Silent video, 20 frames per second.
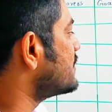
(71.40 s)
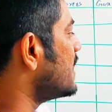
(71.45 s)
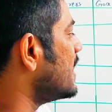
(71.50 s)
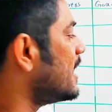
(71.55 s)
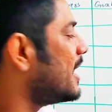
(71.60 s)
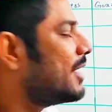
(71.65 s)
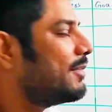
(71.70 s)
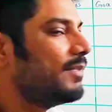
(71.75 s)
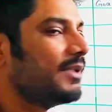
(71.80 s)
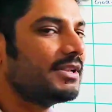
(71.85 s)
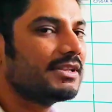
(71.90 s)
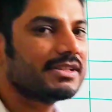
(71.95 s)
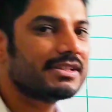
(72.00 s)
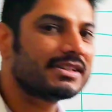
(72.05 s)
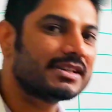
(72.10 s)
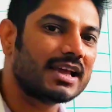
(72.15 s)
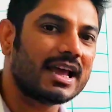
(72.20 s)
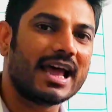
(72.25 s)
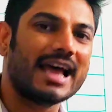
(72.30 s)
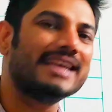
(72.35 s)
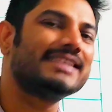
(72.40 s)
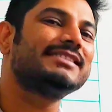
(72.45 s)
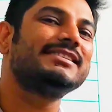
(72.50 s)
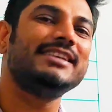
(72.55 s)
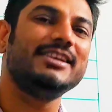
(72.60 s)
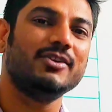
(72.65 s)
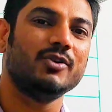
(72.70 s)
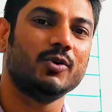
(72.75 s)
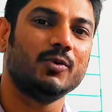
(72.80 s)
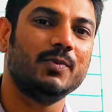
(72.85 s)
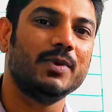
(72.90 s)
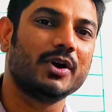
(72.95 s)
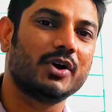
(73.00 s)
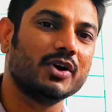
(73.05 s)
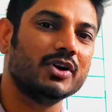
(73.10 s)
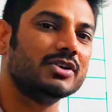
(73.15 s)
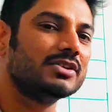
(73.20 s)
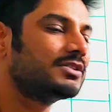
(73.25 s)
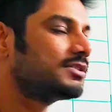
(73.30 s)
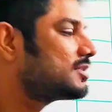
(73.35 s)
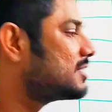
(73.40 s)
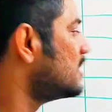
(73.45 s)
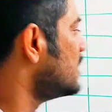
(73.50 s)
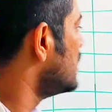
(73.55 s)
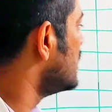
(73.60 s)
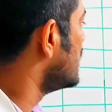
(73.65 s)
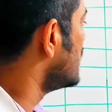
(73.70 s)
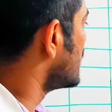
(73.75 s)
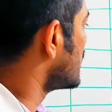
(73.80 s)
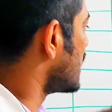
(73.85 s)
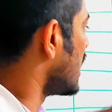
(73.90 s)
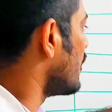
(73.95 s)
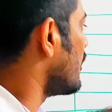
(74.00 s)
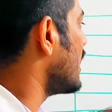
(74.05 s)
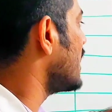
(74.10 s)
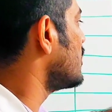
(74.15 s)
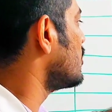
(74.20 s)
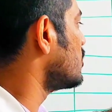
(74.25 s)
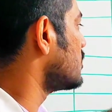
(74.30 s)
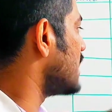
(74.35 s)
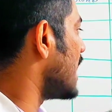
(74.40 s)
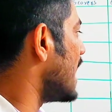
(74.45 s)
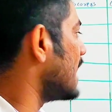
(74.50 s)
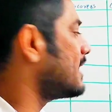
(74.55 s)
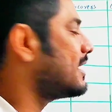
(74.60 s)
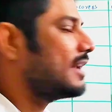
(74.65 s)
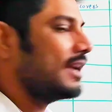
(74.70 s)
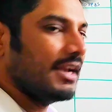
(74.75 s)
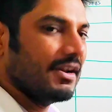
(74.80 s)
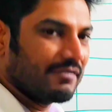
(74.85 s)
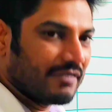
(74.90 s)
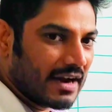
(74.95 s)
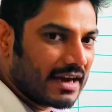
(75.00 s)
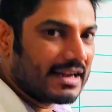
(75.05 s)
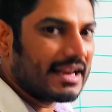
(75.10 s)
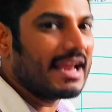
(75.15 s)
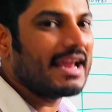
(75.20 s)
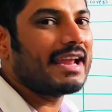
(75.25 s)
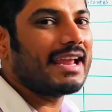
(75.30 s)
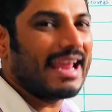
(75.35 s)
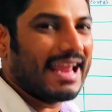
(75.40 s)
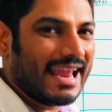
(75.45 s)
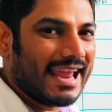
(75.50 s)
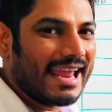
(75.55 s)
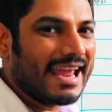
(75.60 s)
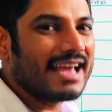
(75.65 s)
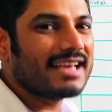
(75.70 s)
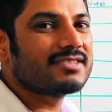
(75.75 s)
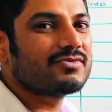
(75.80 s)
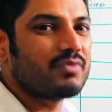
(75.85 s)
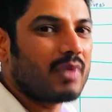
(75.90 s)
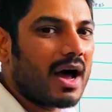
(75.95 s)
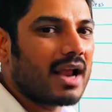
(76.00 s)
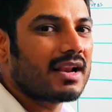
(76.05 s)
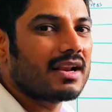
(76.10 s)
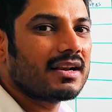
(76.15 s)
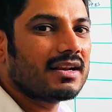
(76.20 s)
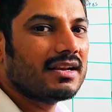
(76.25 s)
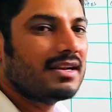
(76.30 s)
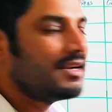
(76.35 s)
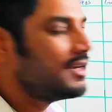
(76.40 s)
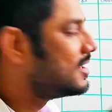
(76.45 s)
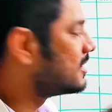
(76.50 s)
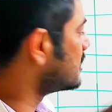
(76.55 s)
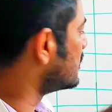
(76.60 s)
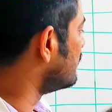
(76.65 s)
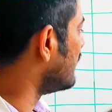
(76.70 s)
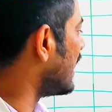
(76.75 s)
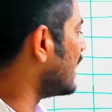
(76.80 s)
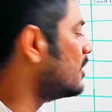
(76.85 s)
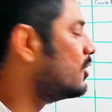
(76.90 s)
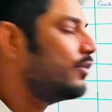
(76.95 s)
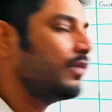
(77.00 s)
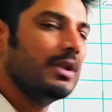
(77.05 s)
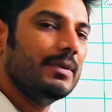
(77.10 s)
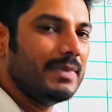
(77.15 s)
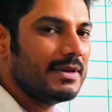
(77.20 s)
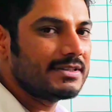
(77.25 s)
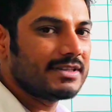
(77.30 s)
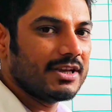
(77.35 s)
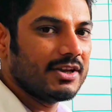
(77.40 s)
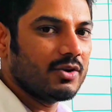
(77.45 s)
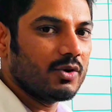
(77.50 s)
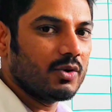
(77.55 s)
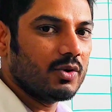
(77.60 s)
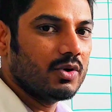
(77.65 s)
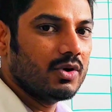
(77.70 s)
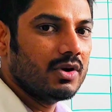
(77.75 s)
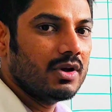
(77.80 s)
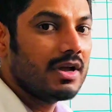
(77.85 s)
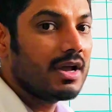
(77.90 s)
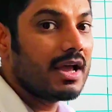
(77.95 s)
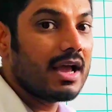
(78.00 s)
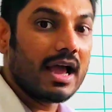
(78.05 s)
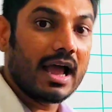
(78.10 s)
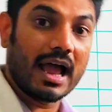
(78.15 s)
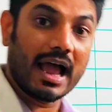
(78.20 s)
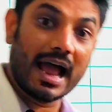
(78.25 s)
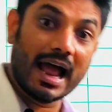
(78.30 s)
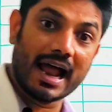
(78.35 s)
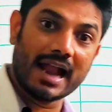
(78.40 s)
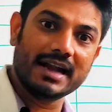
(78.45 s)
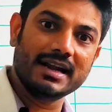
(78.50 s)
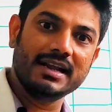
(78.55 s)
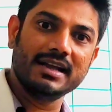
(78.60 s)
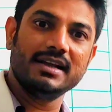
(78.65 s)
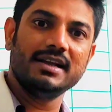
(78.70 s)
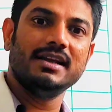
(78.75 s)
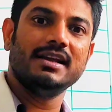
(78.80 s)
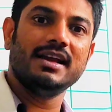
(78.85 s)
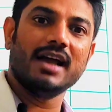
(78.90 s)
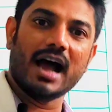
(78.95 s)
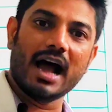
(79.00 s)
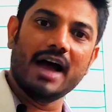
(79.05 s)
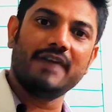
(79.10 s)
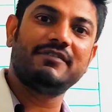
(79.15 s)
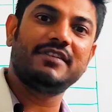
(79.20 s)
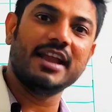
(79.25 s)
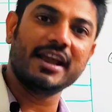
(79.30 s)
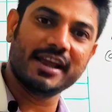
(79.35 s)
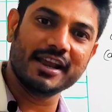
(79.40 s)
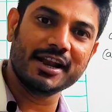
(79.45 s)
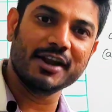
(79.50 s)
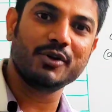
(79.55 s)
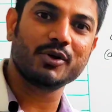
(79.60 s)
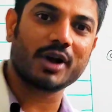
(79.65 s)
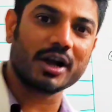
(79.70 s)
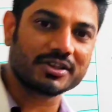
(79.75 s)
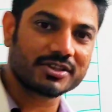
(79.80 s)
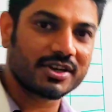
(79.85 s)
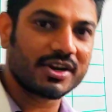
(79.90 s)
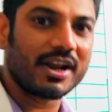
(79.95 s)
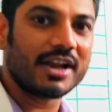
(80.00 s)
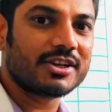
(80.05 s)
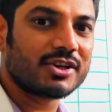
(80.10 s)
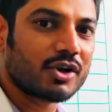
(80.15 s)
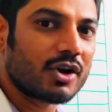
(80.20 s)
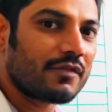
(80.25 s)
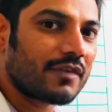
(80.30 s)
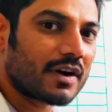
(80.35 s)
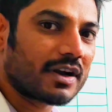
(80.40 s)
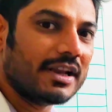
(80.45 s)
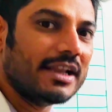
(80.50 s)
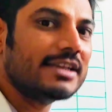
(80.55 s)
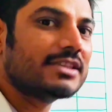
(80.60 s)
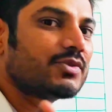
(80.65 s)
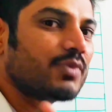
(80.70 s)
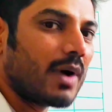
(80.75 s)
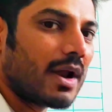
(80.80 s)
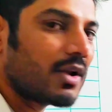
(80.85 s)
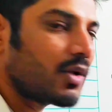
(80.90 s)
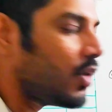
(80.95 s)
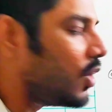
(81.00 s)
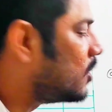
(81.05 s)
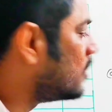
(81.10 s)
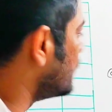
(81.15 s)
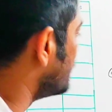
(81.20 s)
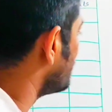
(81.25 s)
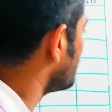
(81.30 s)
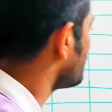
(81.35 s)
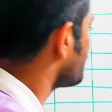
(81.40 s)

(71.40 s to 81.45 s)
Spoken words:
variables as 0 because now I know that if I take A as 1, the value will be 0 and I have taken into consideration of at least 1 goal.